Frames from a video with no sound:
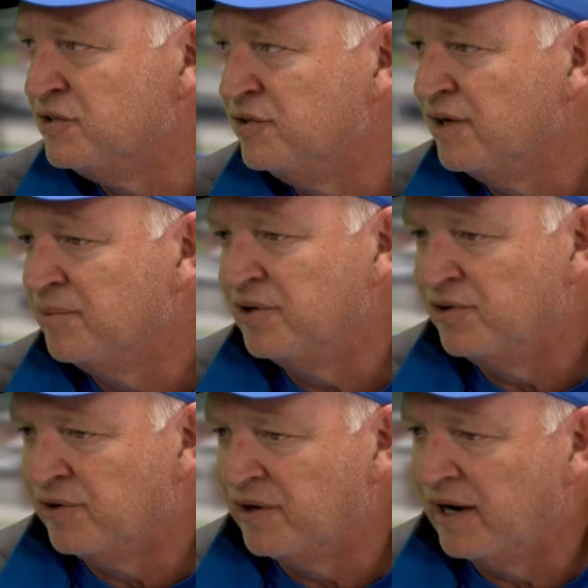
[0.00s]

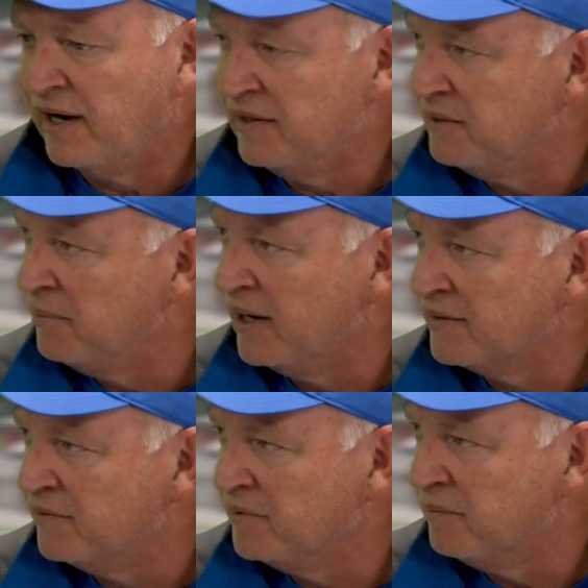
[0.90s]
you're on an island back
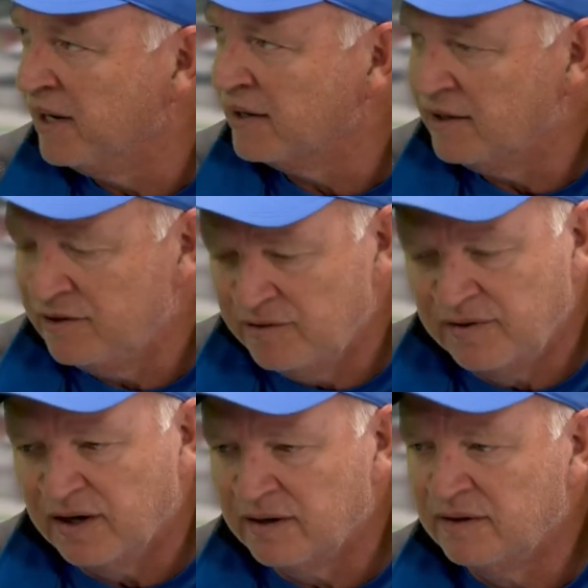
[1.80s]
there on the back end. You
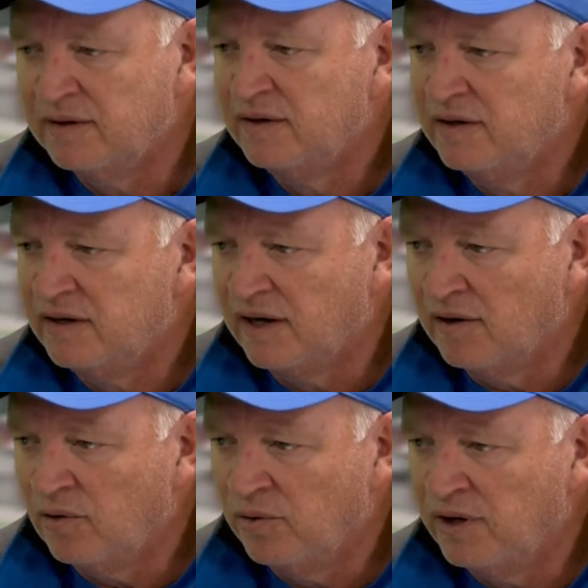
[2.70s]
got to
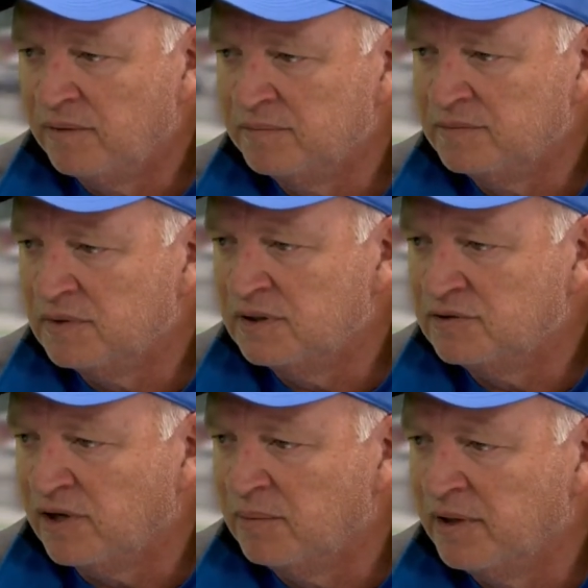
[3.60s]
hold up and
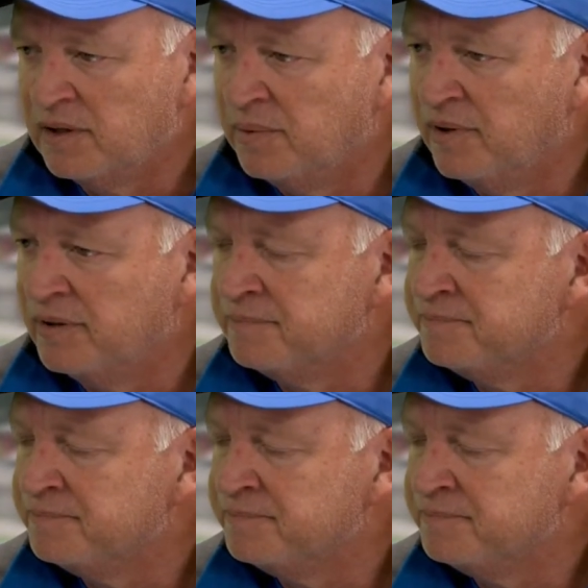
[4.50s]
try to make the play.